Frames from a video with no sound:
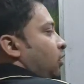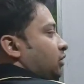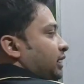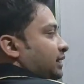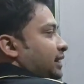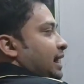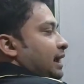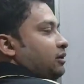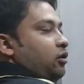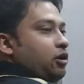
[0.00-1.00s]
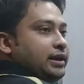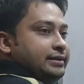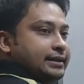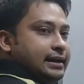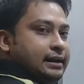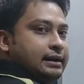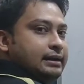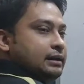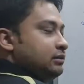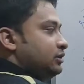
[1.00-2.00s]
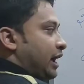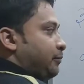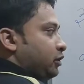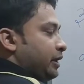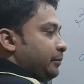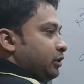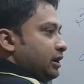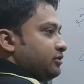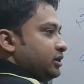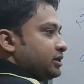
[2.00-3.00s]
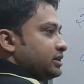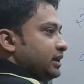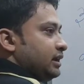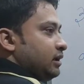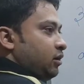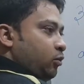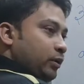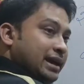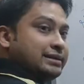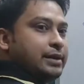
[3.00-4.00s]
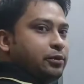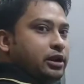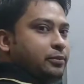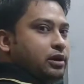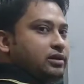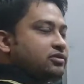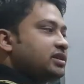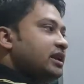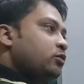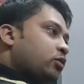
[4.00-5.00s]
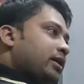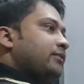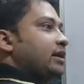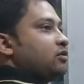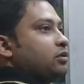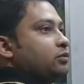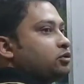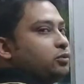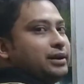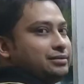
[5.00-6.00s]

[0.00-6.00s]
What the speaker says: On the other hand, on ether dipole-dipole attraction, weak dipole-dipole attraction and weak van der Waals force of